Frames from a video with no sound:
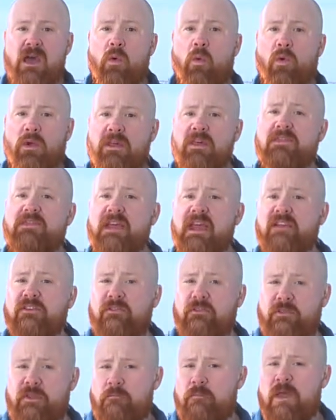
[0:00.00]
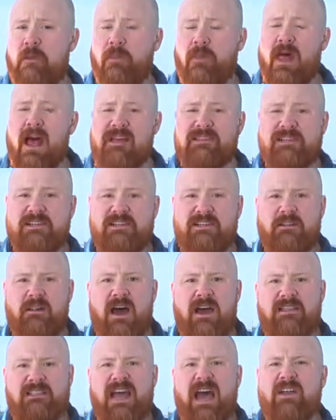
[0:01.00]
One of the things that people ask us a
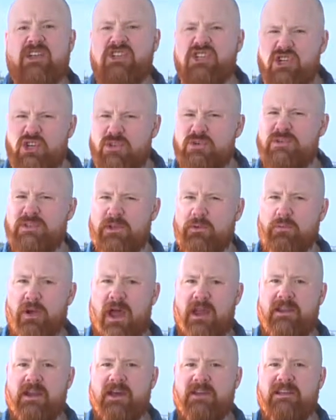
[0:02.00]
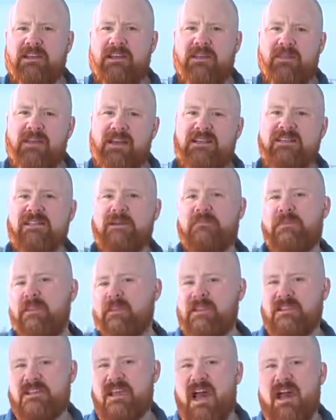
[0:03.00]
lot is how to choose the right onion, and that's something
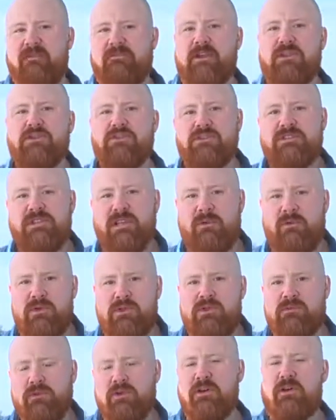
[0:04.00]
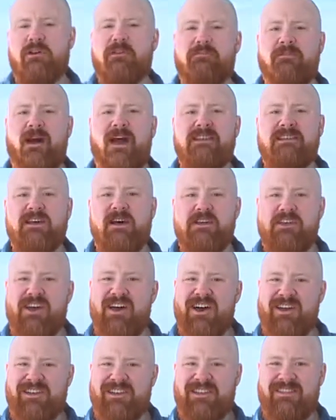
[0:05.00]
that's kind of interesting. When you look at a Vidalia
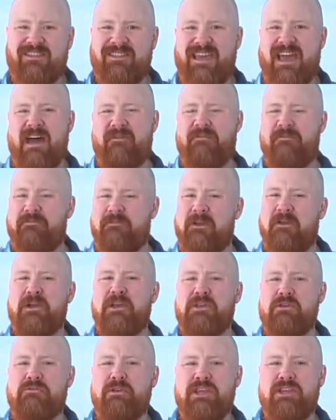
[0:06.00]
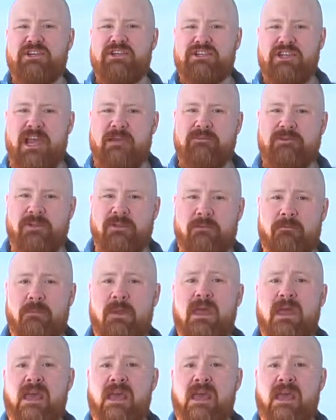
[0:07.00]
onion, they have a very unique shape to them.